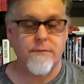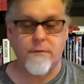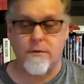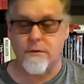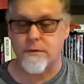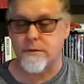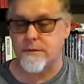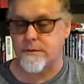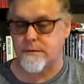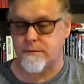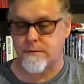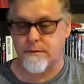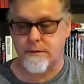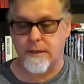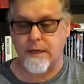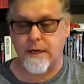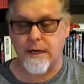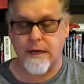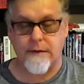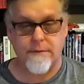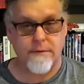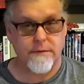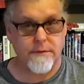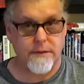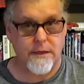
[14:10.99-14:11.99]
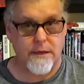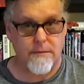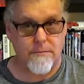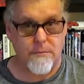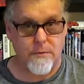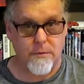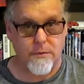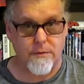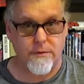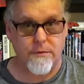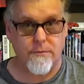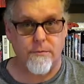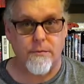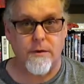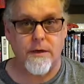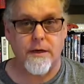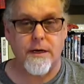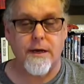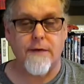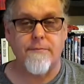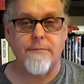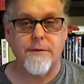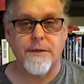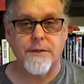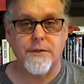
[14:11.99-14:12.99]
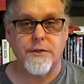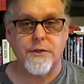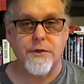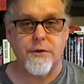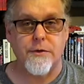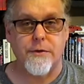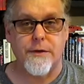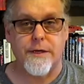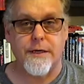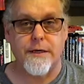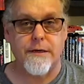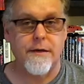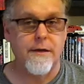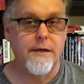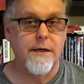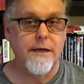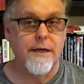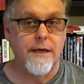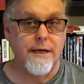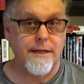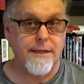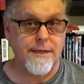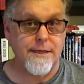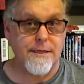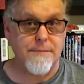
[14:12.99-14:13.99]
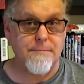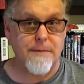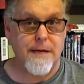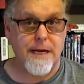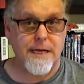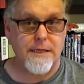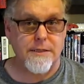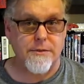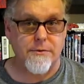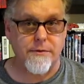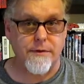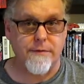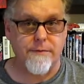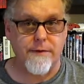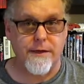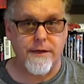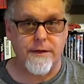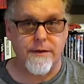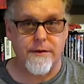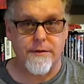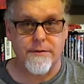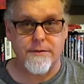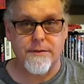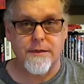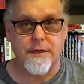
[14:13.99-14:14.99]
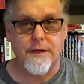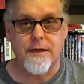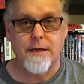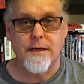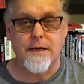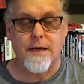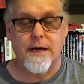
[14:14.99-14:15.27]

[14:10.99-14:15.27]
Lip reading: Of course, they have a lot more than what I've been showing in these past 3 videos.